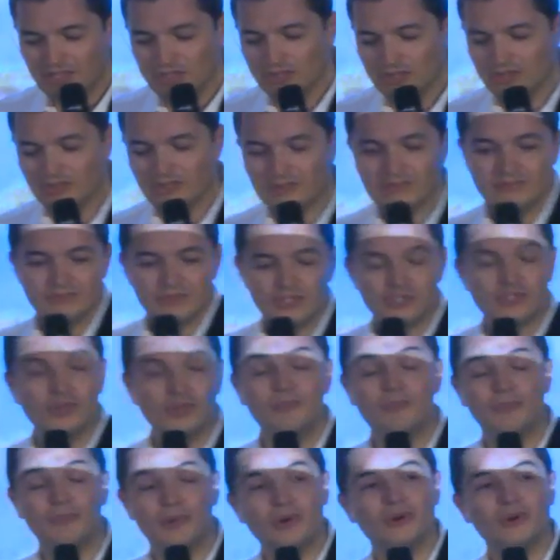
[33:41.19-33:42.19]
your
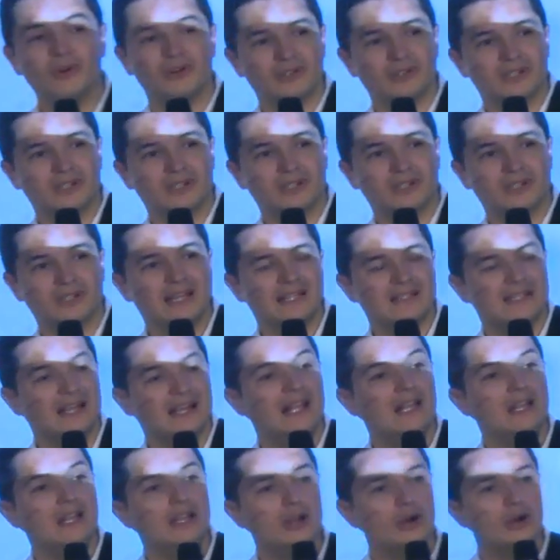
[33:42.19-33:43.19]
support
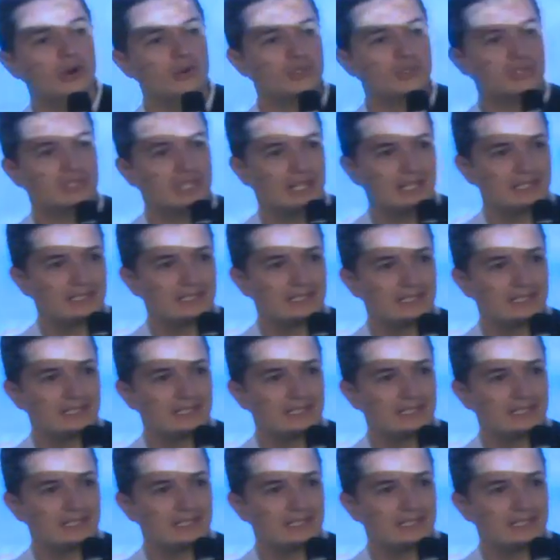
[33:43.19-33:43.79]
that allows